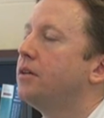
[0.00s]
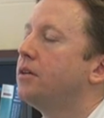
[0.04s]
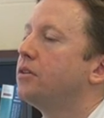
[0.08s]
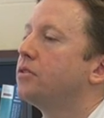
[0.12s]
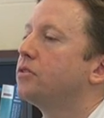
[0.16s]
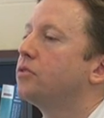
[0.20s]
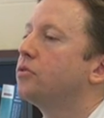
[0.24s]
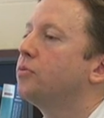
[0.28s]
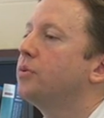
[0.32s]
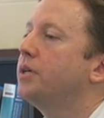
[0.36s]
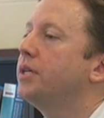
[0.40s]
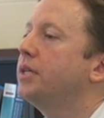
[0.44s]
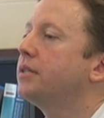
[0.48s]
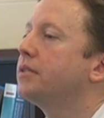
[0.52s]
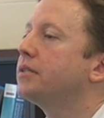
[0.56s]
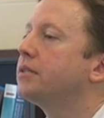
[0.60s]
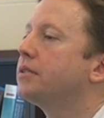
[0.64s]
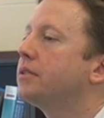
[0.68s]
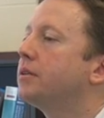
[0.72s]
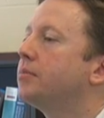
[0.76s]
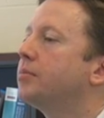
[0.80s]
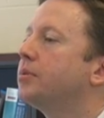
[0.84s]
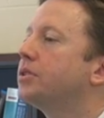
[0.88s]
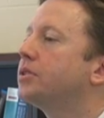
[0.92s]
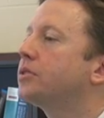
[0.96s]
So we in the
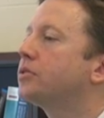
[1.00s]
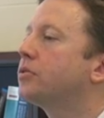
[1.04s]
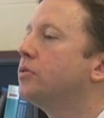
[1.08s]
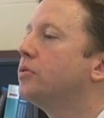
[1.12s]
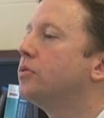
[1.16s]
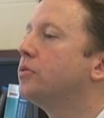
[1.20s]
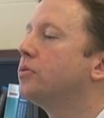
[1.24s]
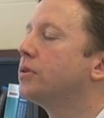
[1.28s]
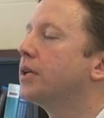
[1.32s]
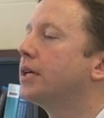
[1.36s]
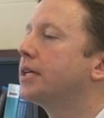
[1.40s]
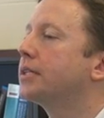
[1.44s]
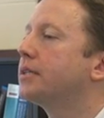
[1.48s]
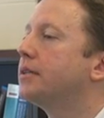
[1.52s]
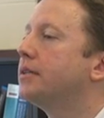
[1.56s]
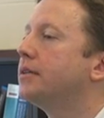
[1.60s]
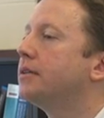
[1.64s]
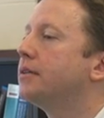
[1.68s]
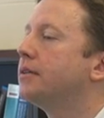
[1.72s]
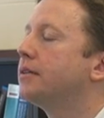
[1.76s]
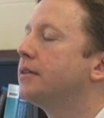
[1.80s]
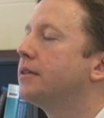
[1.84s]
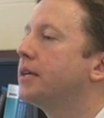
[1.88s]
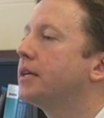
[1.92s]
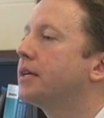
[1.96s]
Sibley School like
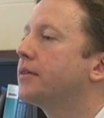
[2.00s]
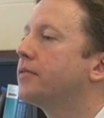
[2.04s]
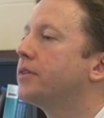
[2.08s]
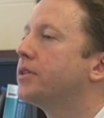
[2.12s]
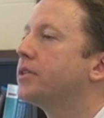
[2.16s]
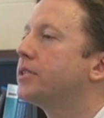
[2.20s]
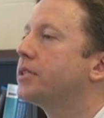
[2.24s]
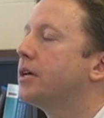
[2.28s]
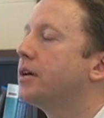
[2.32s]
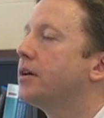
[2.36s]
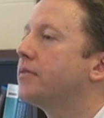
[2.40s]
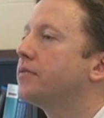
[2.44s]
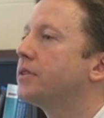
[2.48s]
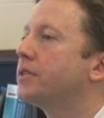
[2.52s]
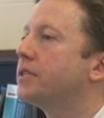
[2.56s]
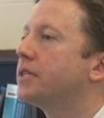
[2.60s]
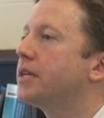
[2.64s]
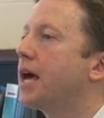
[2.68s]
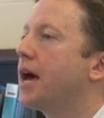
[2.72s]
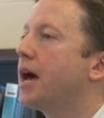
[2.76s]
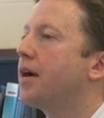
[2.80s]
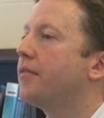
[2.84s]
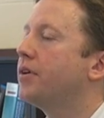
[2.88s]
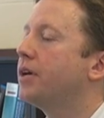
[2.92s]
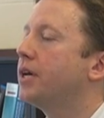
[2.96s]
to think of ourselves as
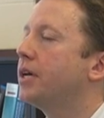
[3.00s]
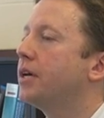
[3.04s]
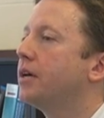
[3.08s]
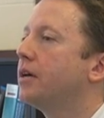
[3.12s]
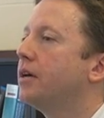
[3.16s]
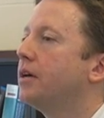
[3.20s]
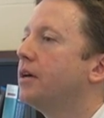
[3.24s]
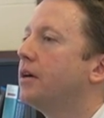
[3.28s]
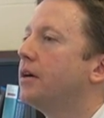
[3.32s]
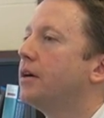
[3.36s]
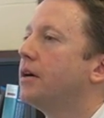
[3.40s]
having